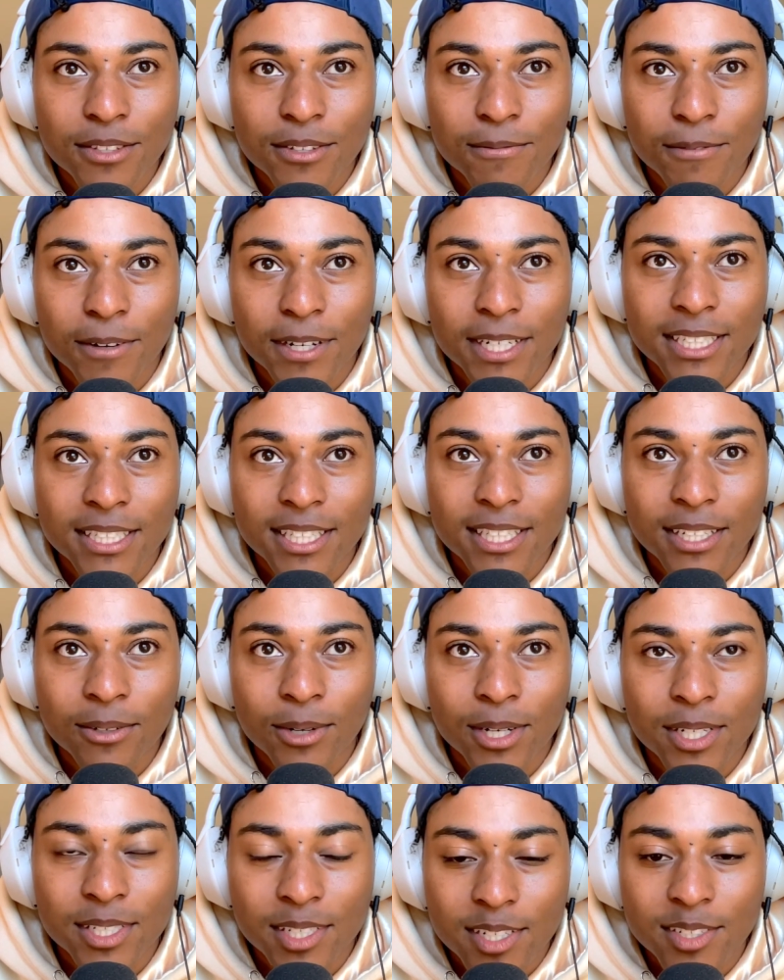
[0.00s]
funny thing
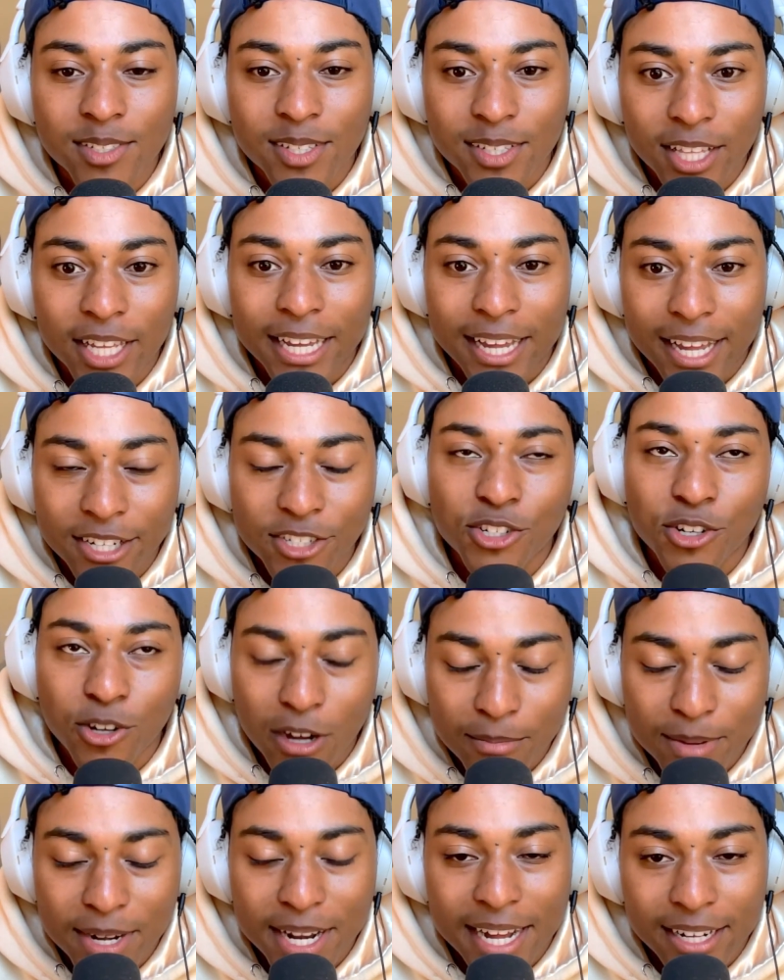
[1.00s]
was because like as you know,
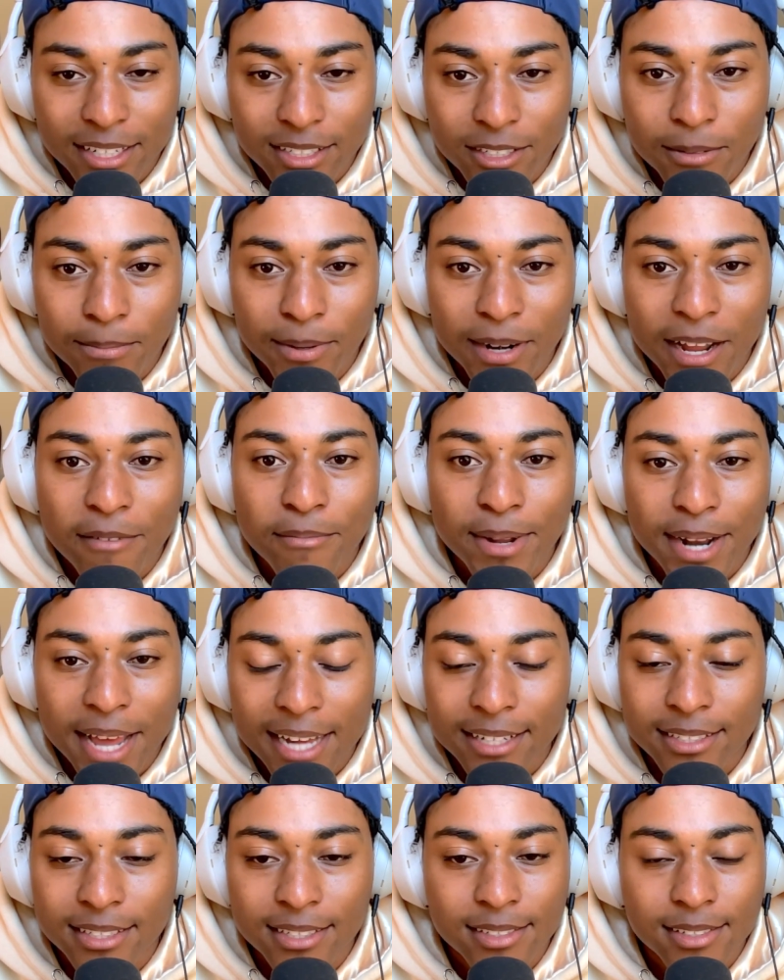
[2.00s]
I'm an actor, but I've been
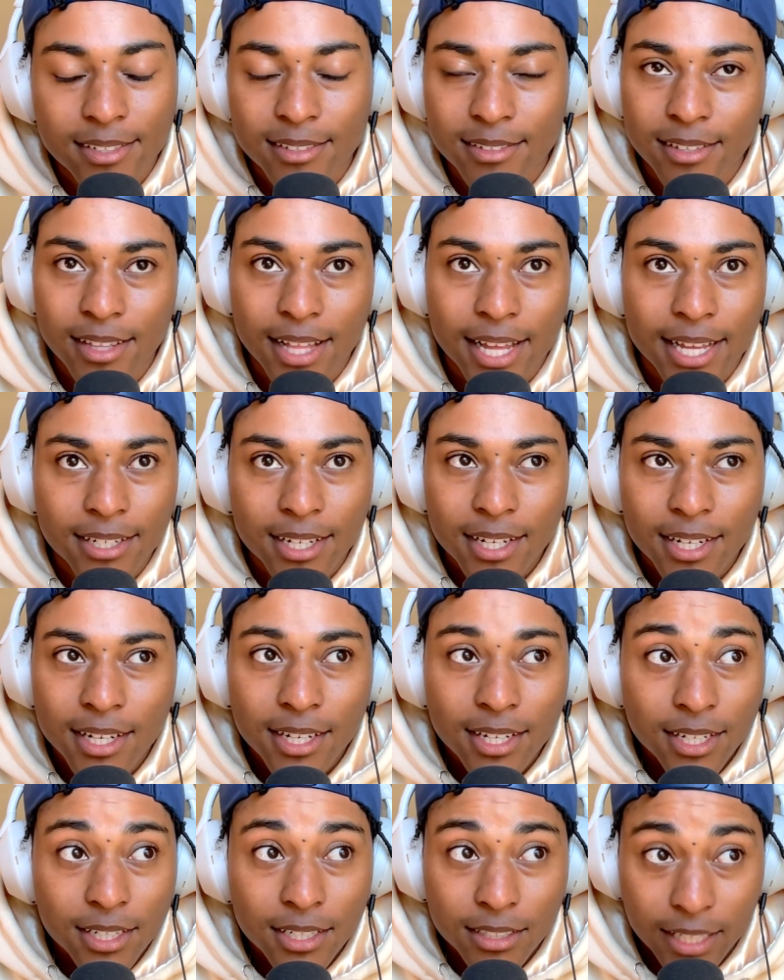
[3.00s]
acting since like
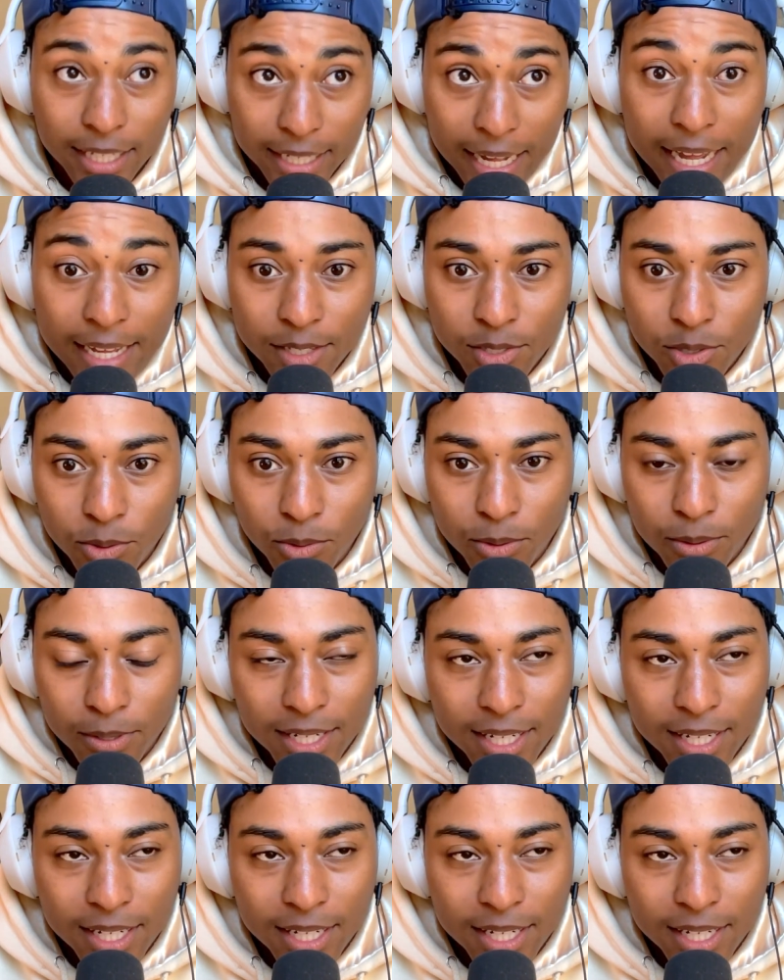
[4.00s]
high school.